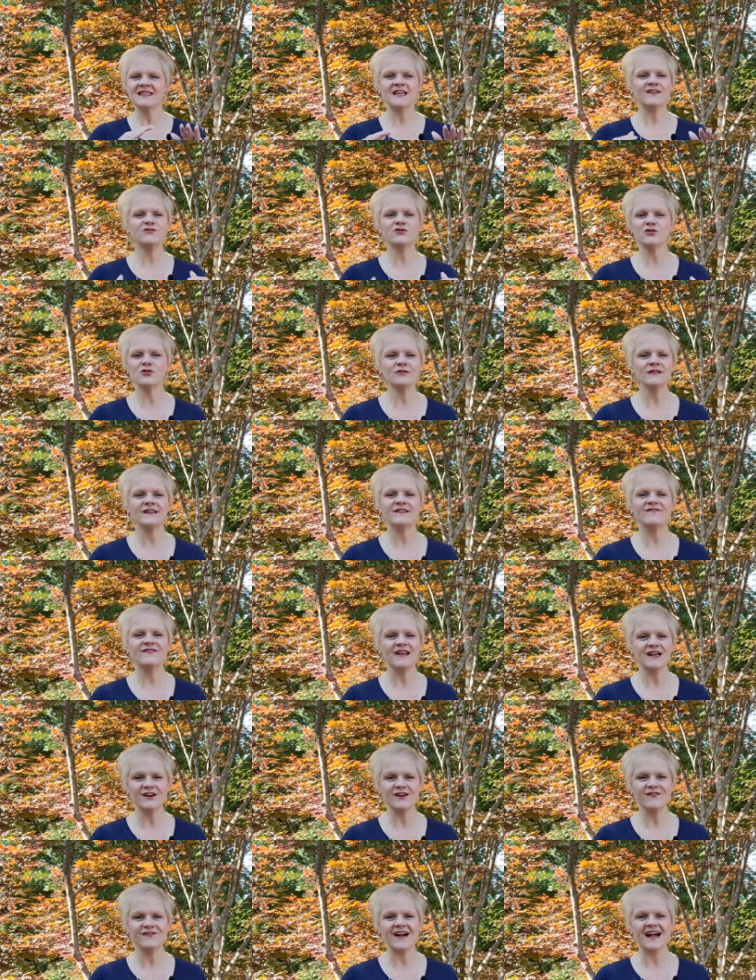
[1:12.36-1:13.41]
They've truly
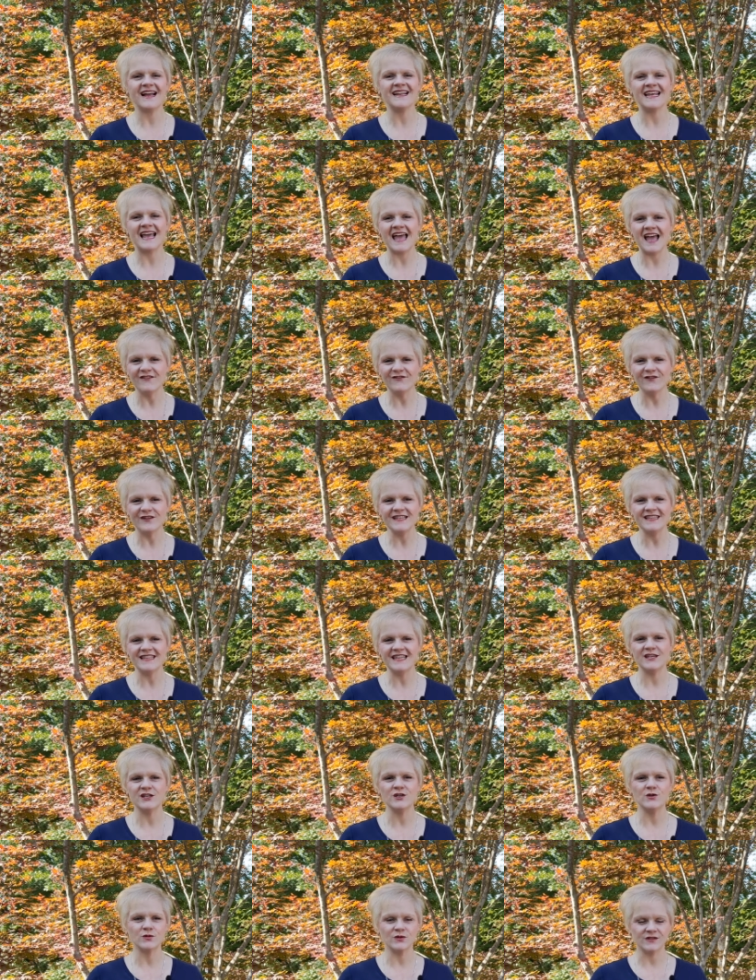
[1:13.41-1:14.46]
verified
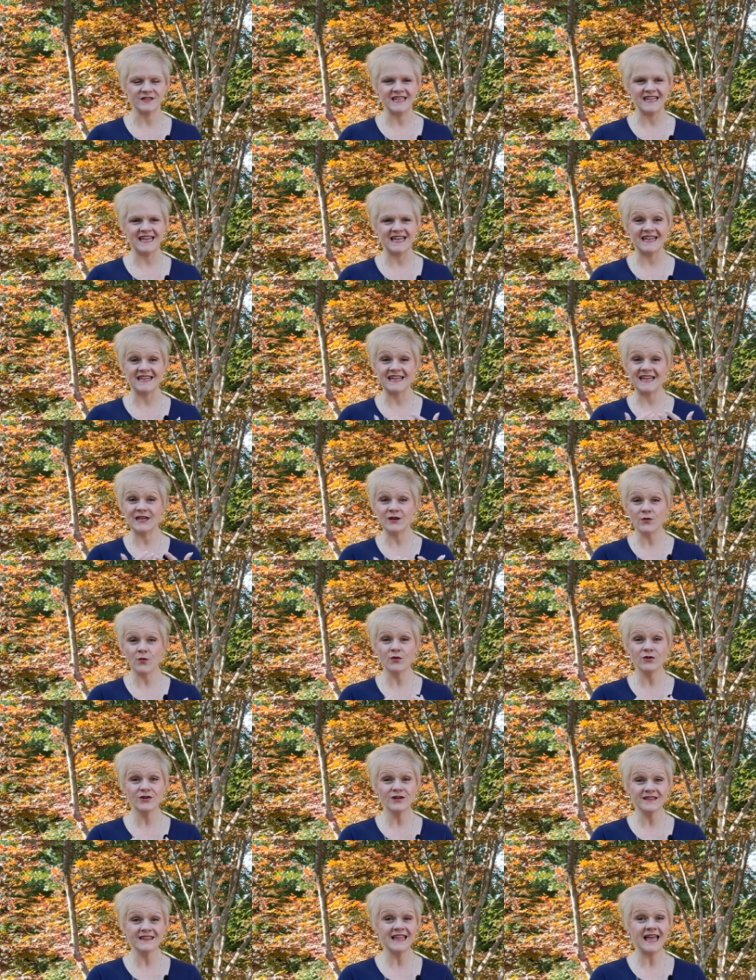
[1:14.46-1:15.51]
everything you will need in
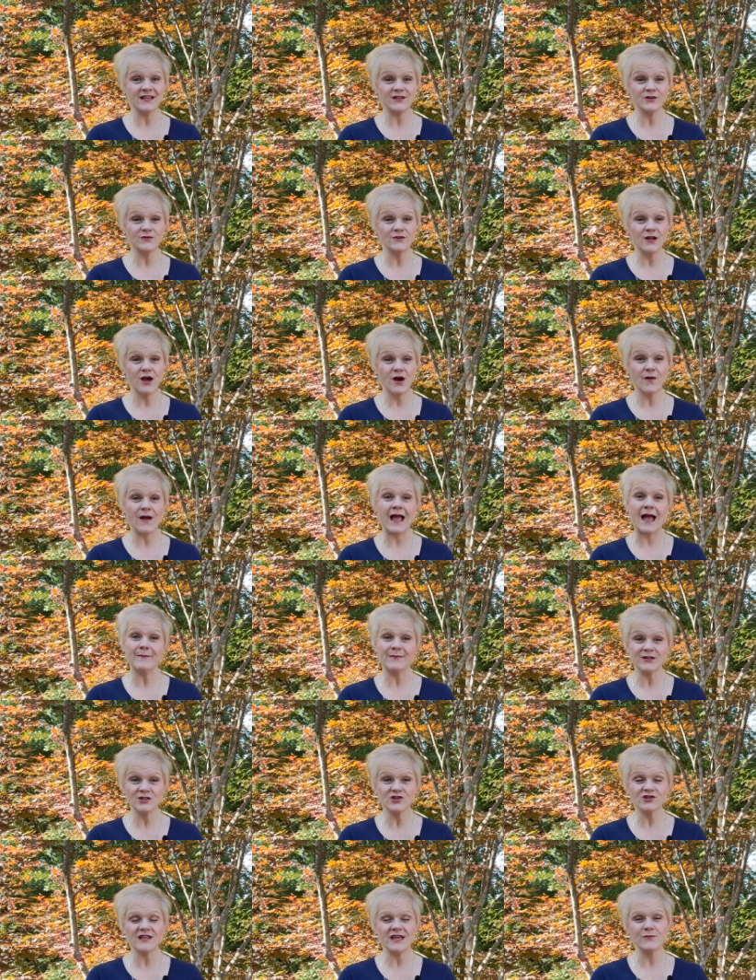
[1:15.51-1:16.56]
order to let you know how
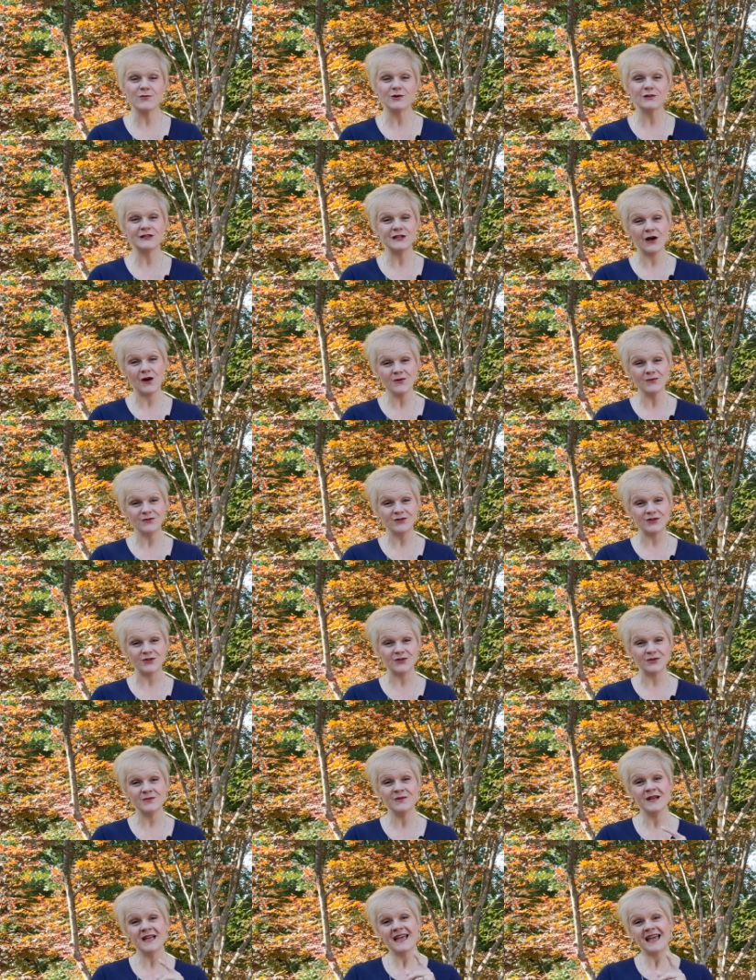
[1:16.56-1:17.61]
much they will loan
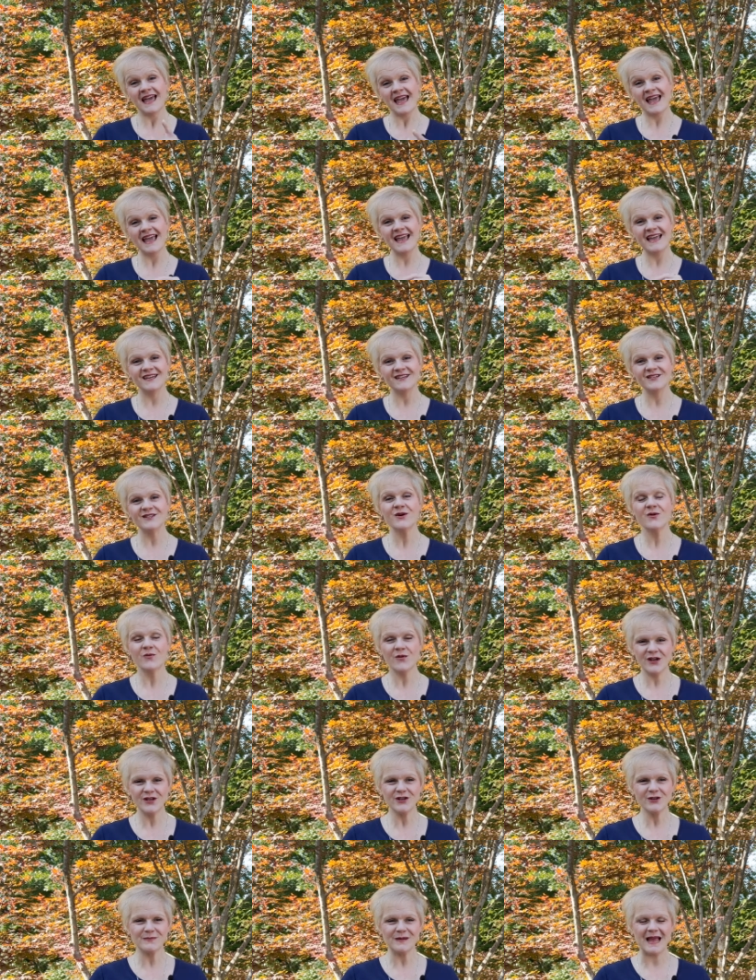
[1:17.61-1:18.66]
you and
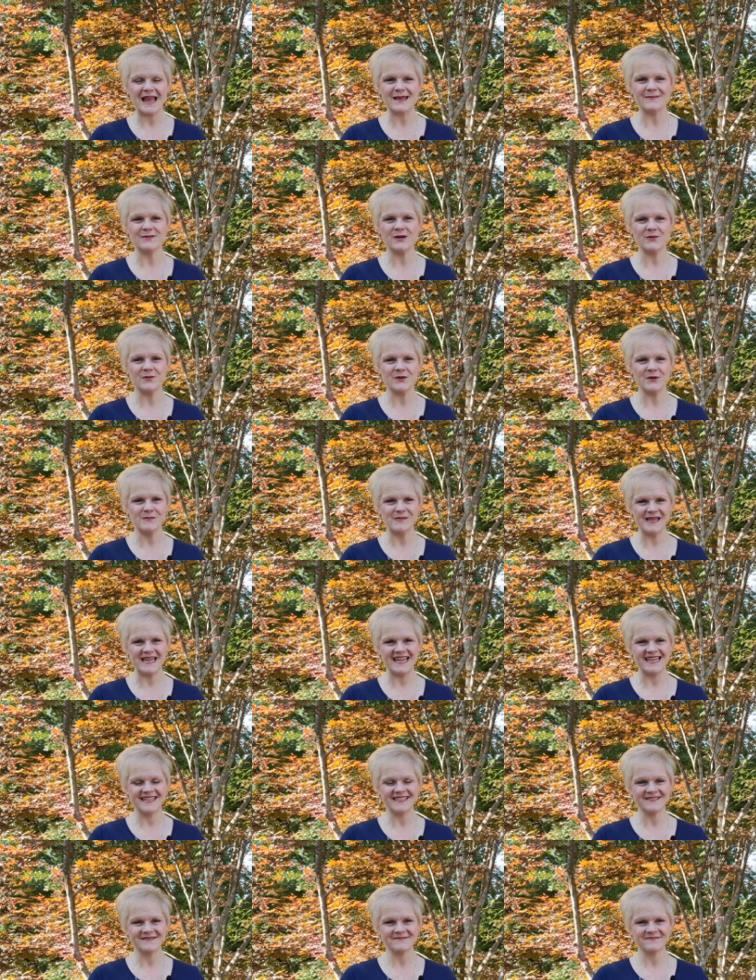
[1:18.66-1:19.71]
what your payment will be.
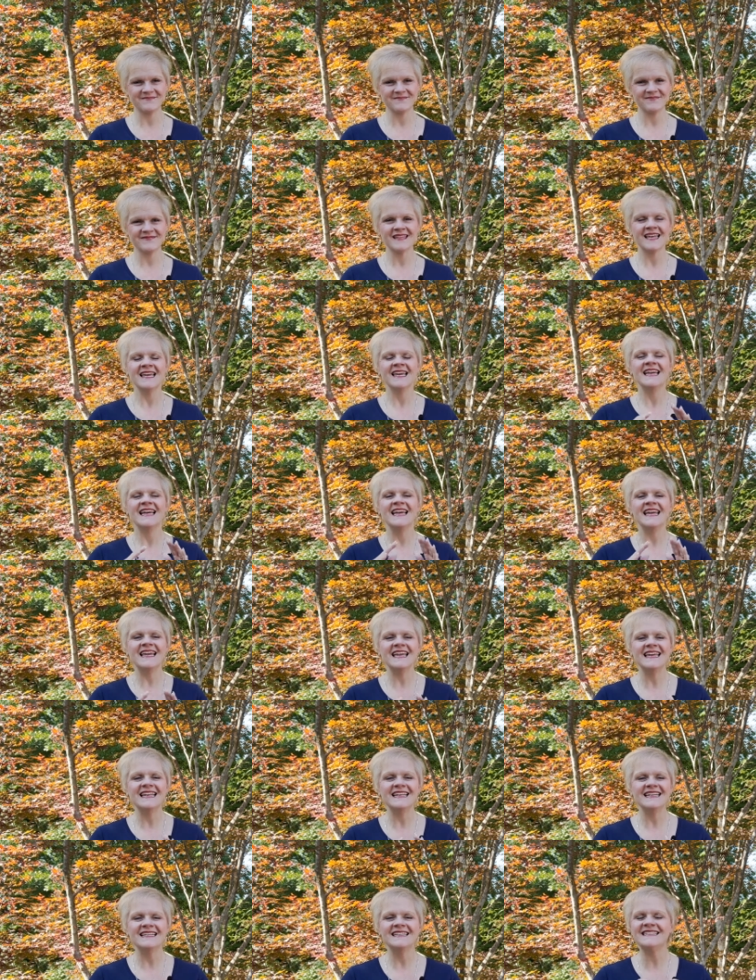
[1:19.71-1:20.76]

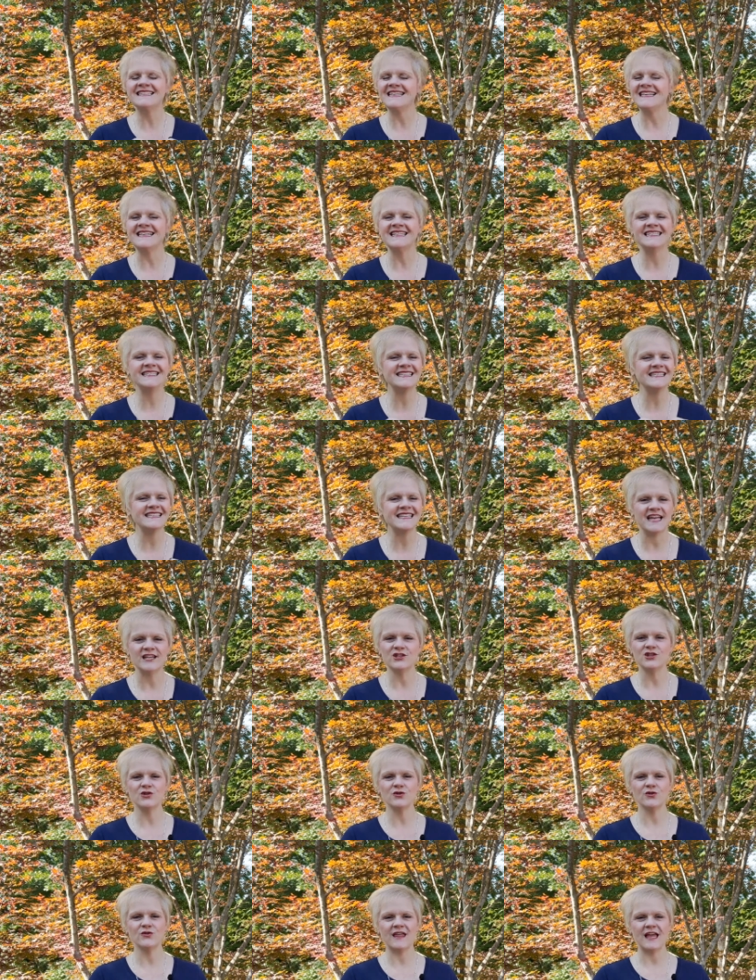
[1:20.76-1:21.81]
It is
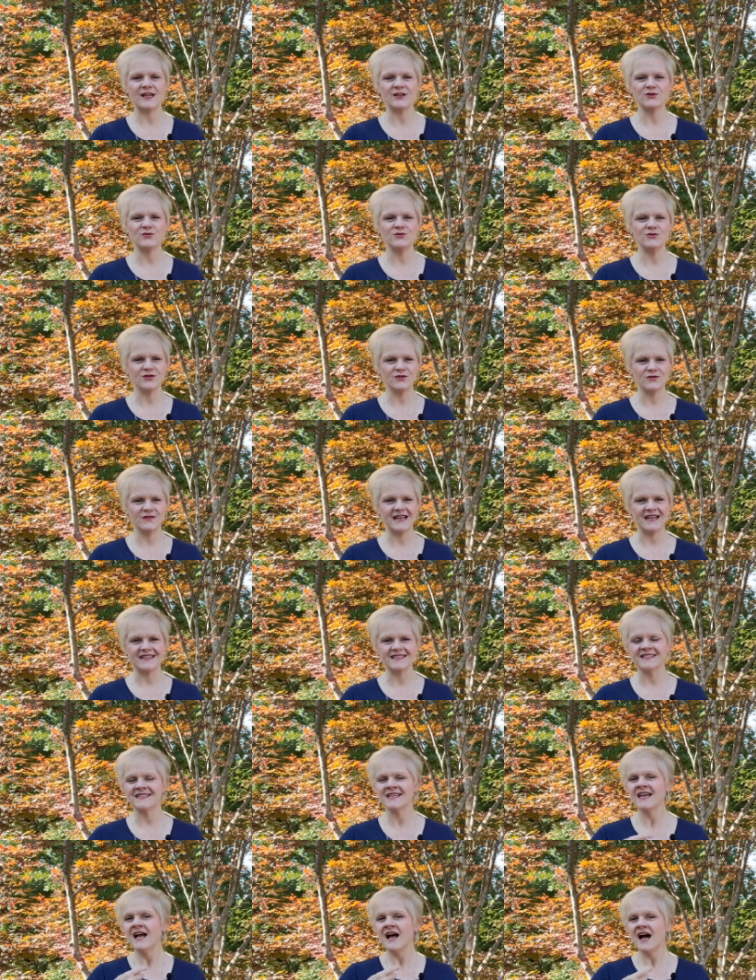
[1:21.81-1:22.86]
essential that you do
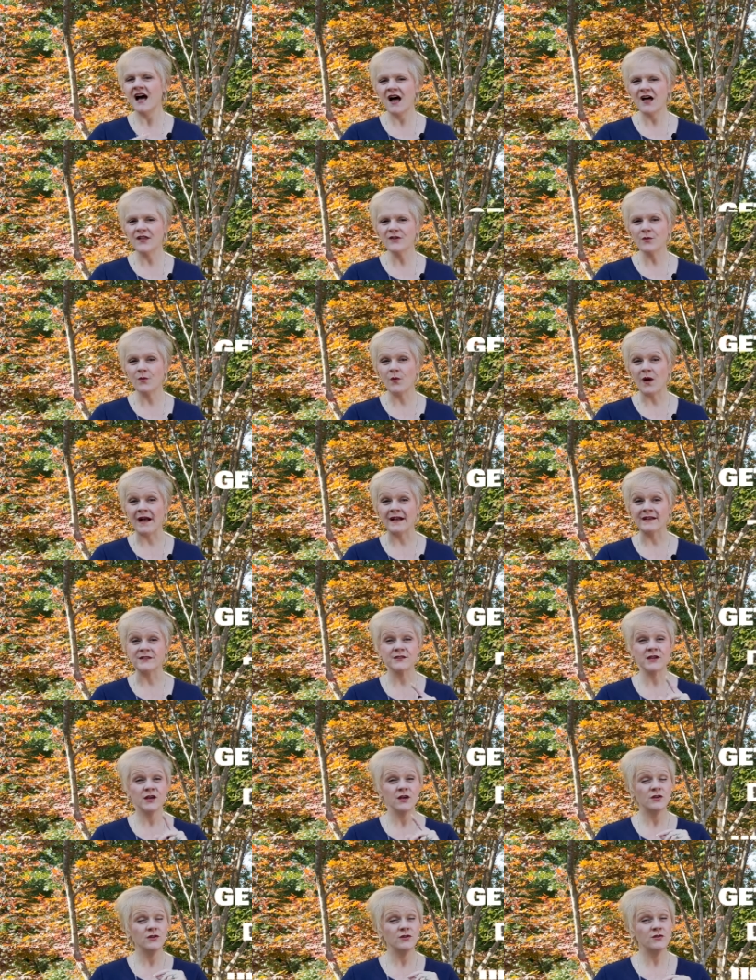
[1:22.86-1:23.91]
this. Otherwise,
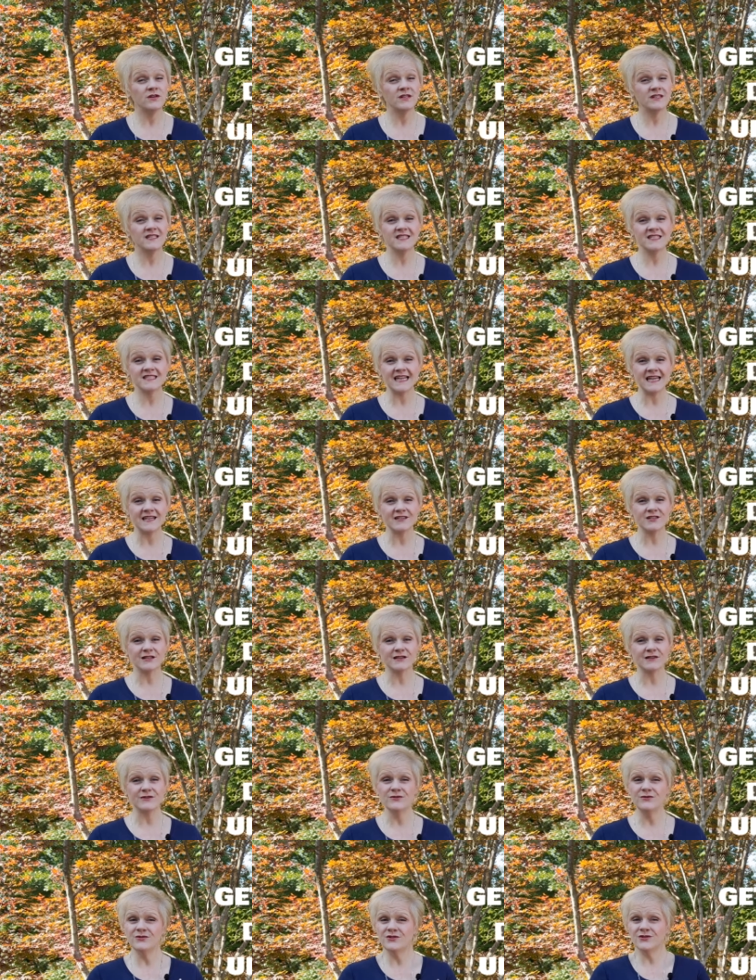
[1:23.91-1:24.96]
you could stand to
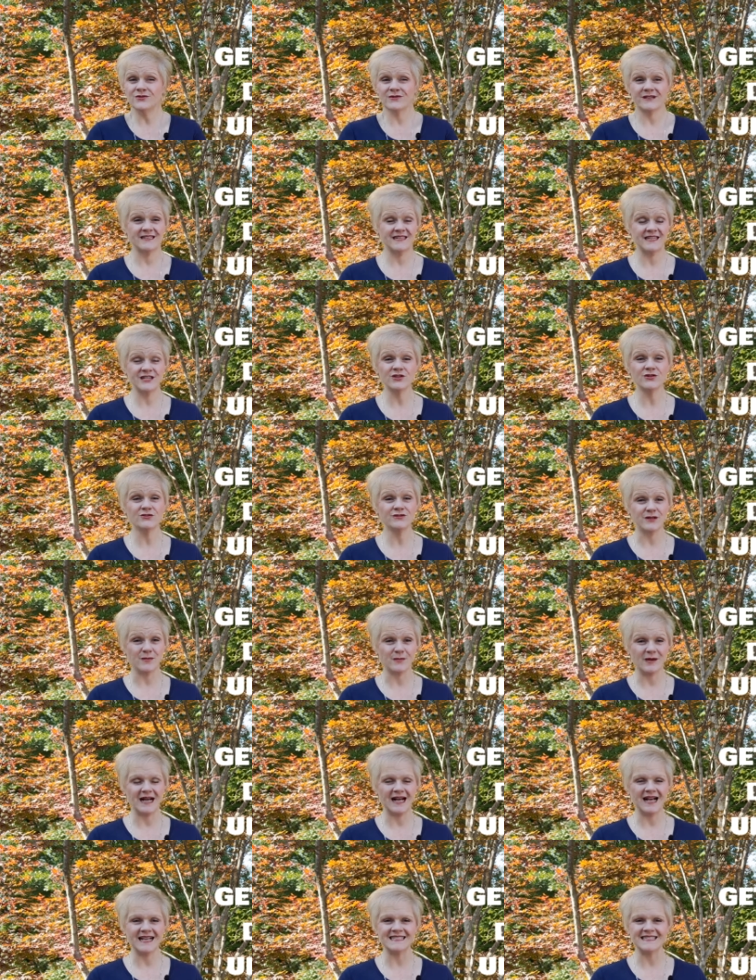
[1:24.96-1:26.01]
lose your initial
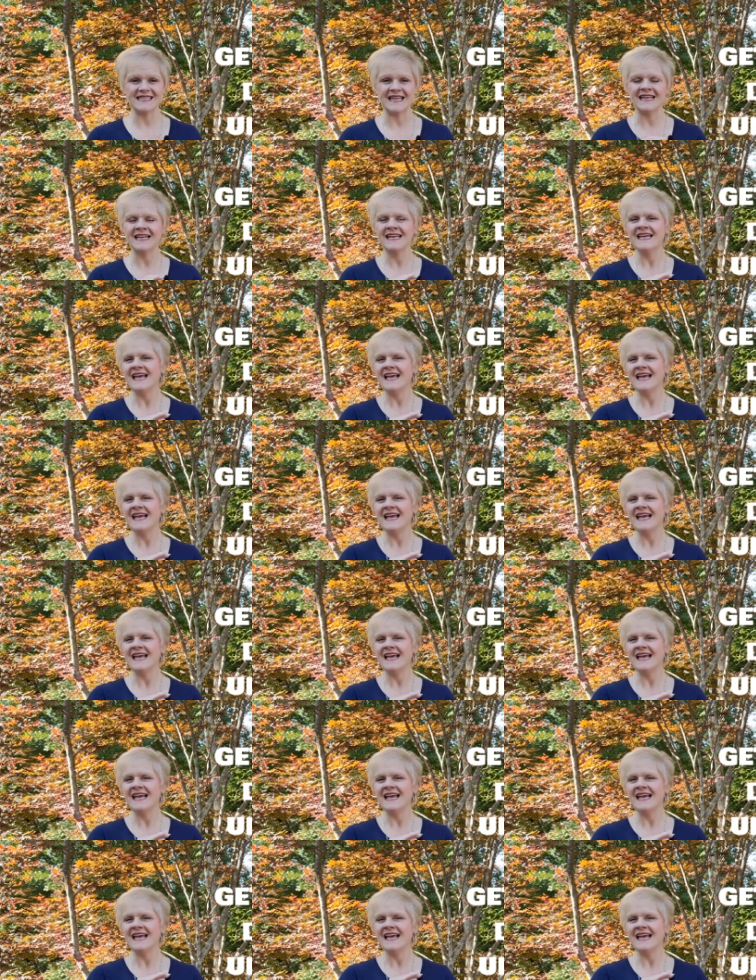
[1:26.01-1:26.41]
deposit